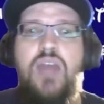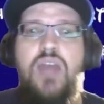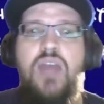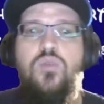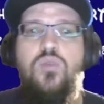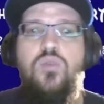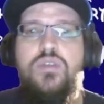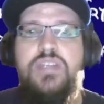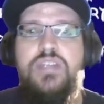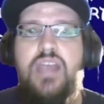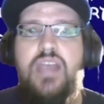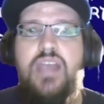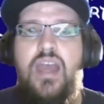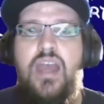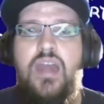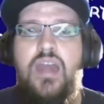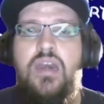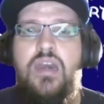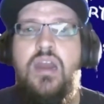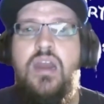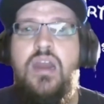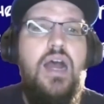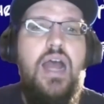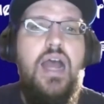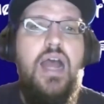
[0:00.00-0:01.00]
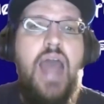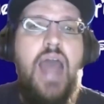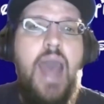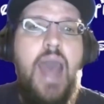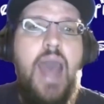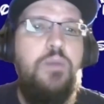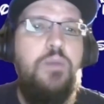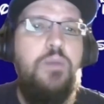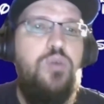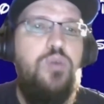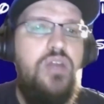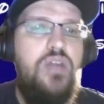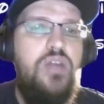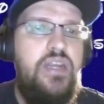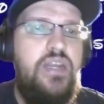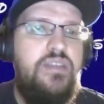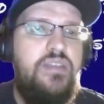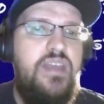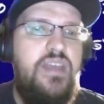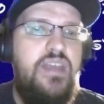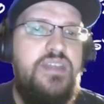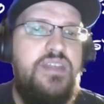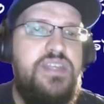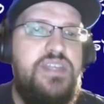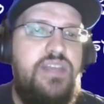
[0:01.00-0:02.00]
once again, happy belated
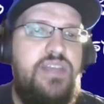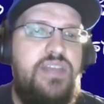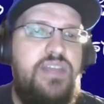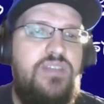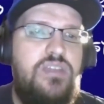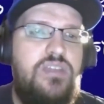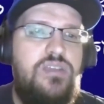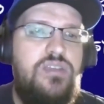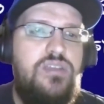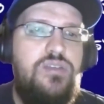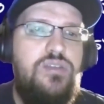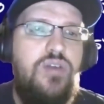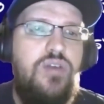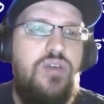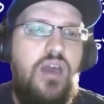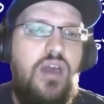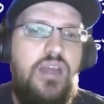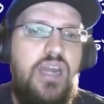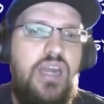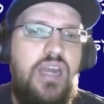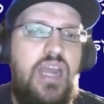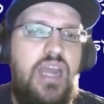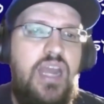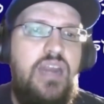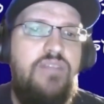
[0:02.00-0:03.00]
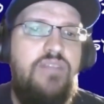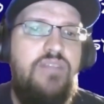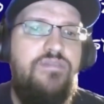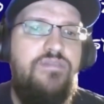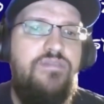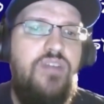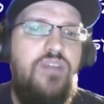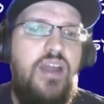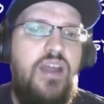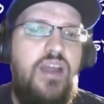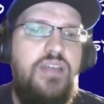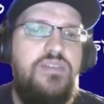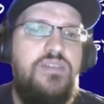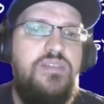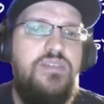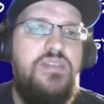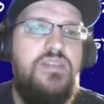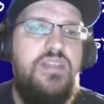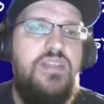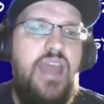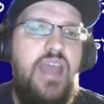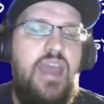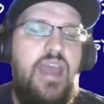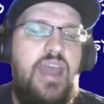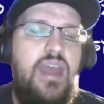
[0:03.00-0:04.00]
Thanksgiving to our Canadian
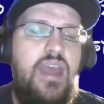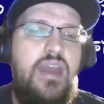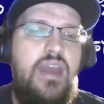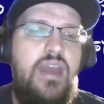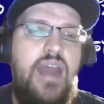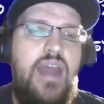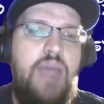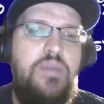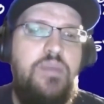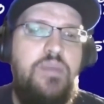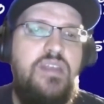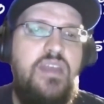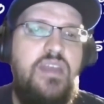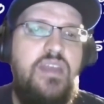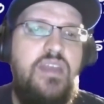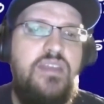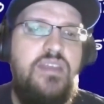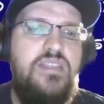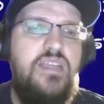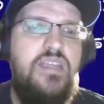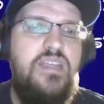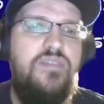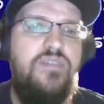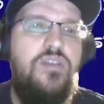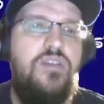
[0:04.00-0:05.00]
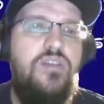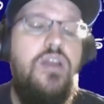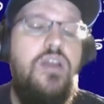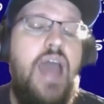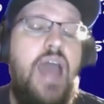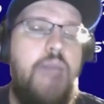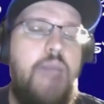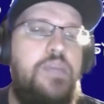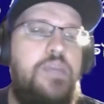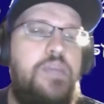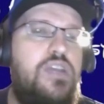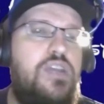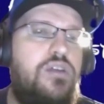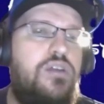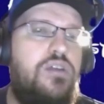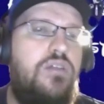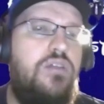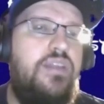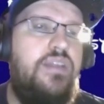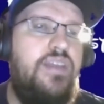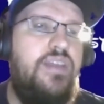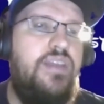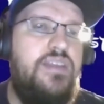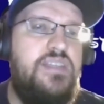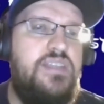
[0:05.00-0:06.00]
friends, and happy
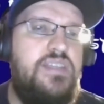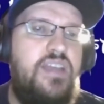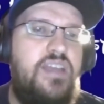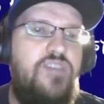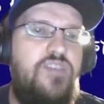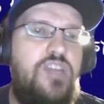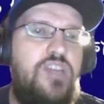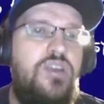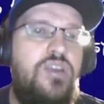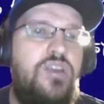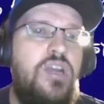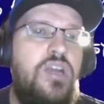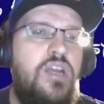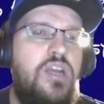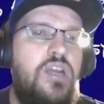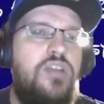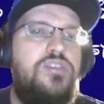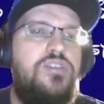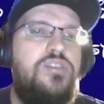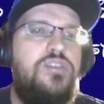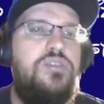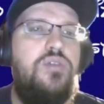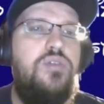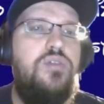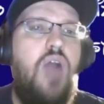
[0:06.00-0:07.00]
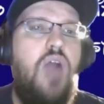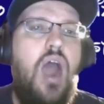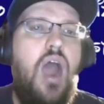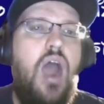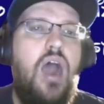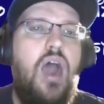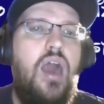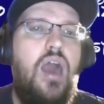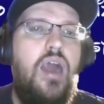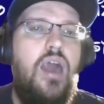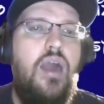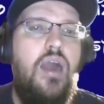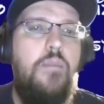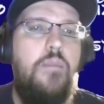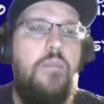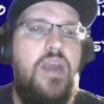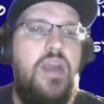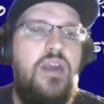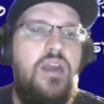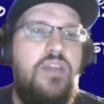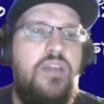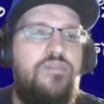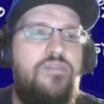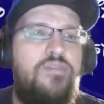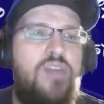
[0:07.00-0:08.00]
early Thanksgiving to our
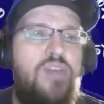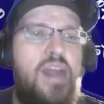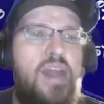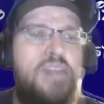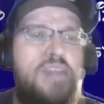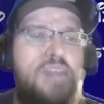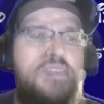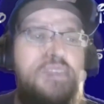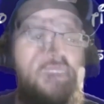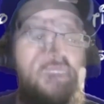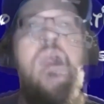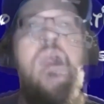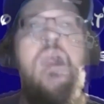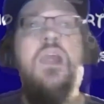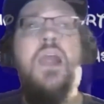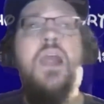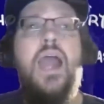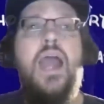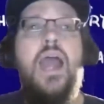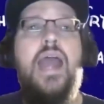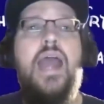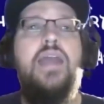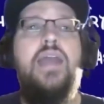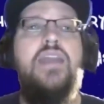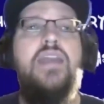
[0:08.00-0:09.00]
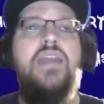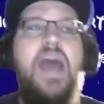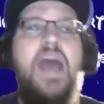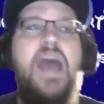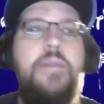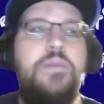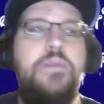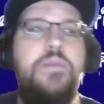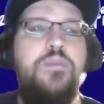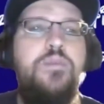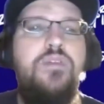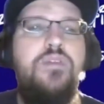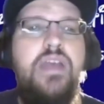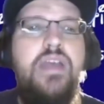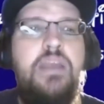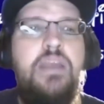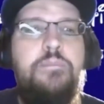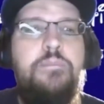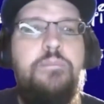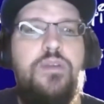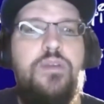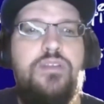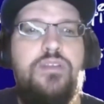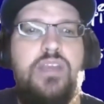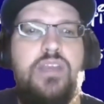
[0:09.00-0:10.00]
American friends. And happy
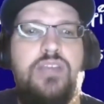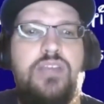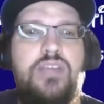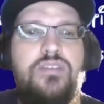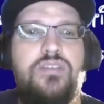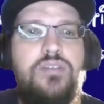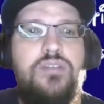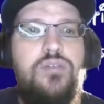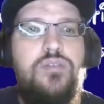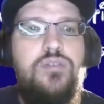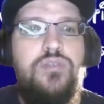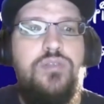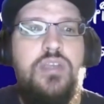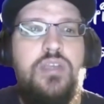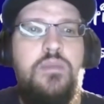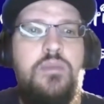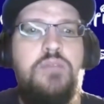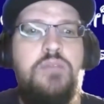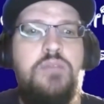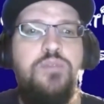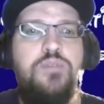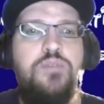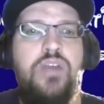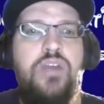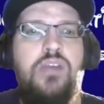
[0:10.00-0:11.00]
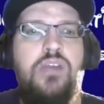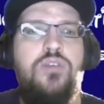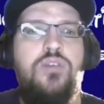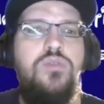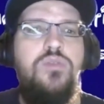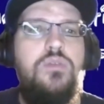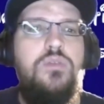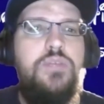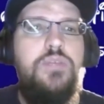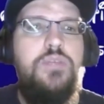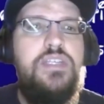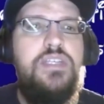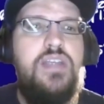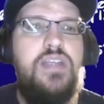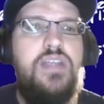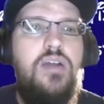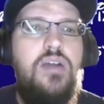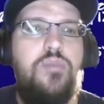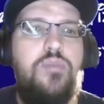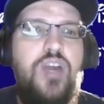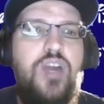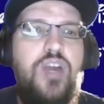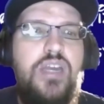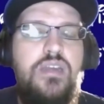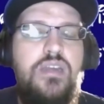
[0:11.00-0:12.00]
belated birthday to Timmy Britt, who will be
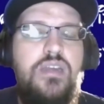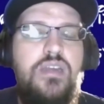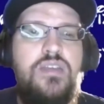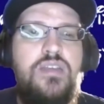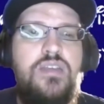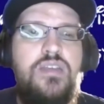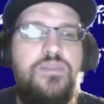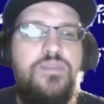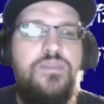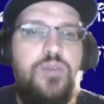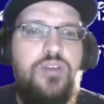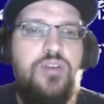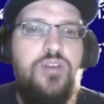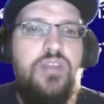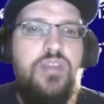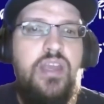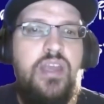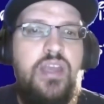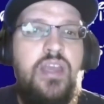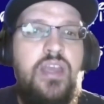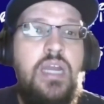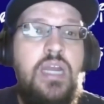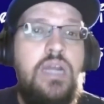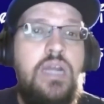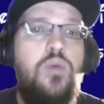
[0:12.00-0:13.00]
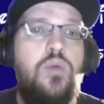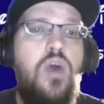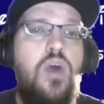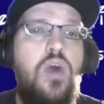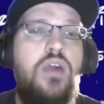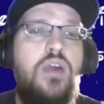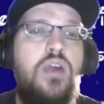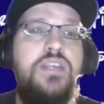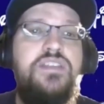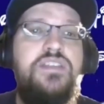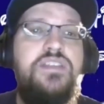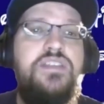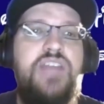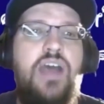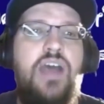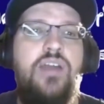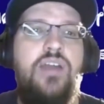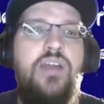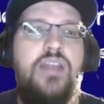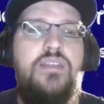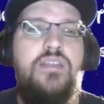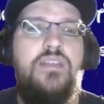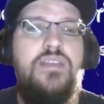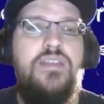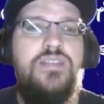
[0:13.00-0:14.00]
celebrating his birthday while he's down
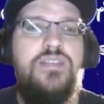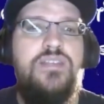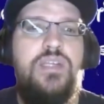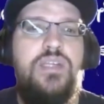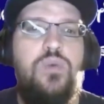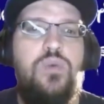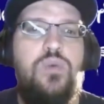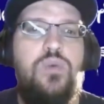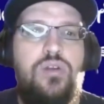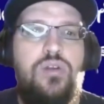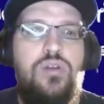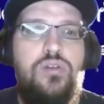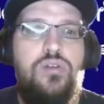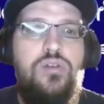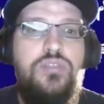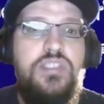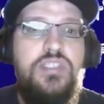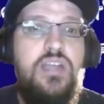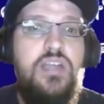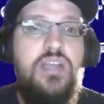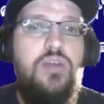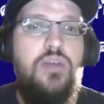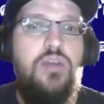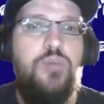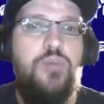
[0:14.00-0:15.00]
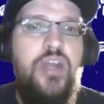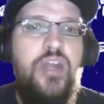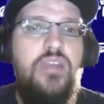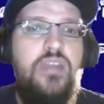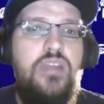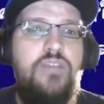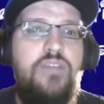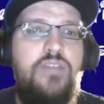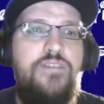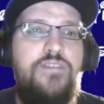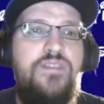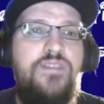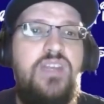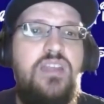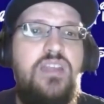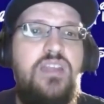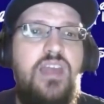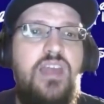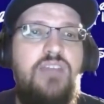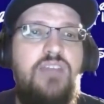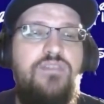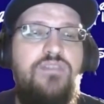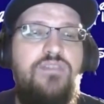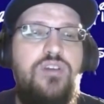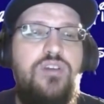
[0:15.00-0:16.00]
at Disney World celebrating the 50th
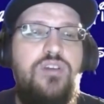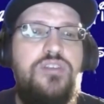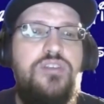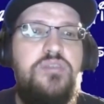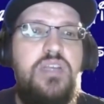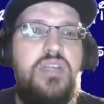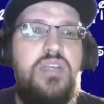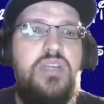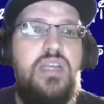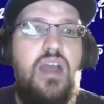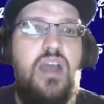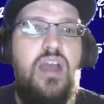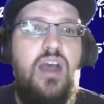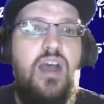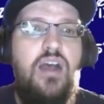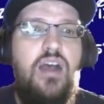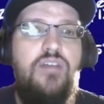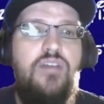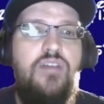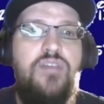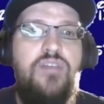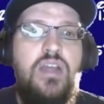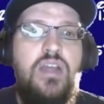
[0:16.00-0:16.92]
anniversary of